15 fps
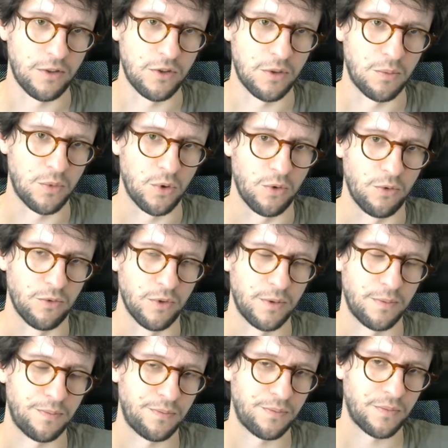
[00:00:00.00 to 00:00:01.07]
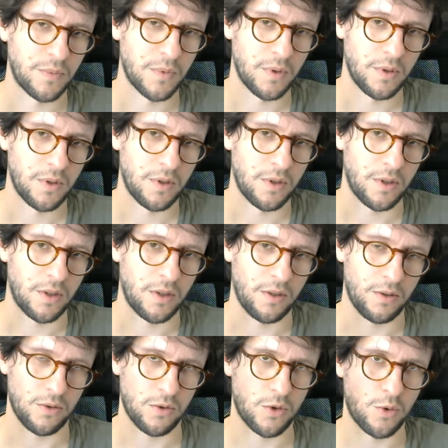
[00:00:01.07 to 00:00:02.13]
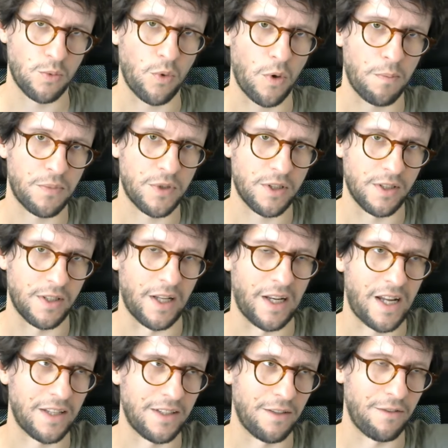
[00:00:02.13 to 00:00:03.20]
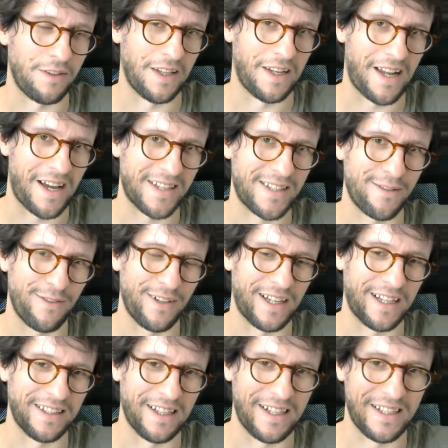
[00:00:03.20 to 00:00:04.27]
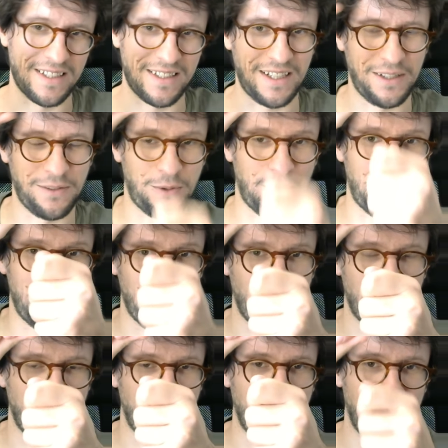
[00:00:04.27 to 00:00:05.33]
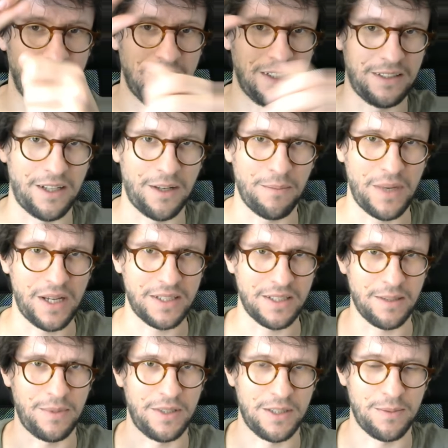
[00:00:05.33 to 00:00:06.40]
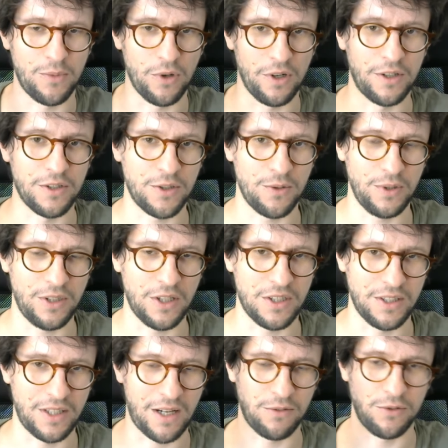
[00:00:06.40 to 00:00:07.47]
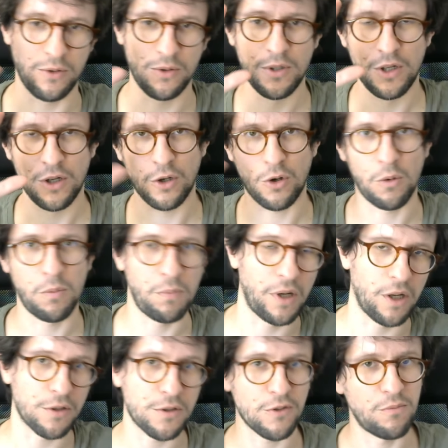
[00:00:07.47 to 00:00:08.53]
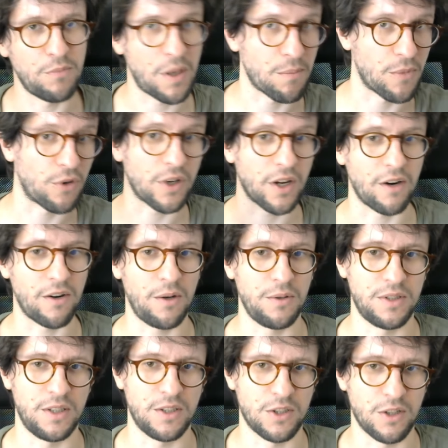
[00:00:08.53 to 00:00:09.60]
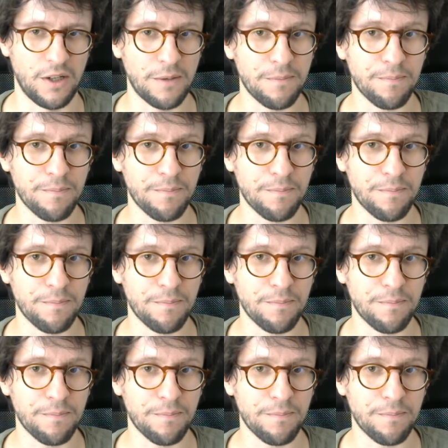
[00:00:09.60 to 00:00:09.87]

remove swaps the last thing in the list in where you want to delete it and makes it a bit smaller, so it doesn't have to copy lots of memory around essentially.